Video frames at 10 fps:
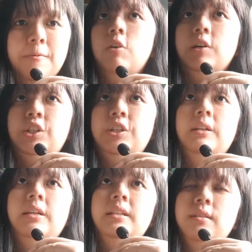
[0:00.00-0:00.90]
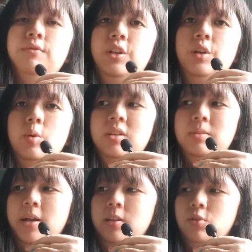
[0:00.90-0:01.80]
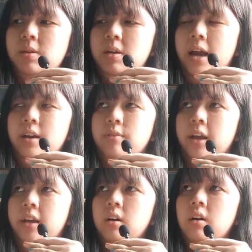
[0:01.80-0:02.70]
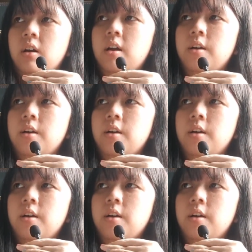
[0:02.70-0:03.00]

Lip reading: Originally, this video was meant to be kind of like a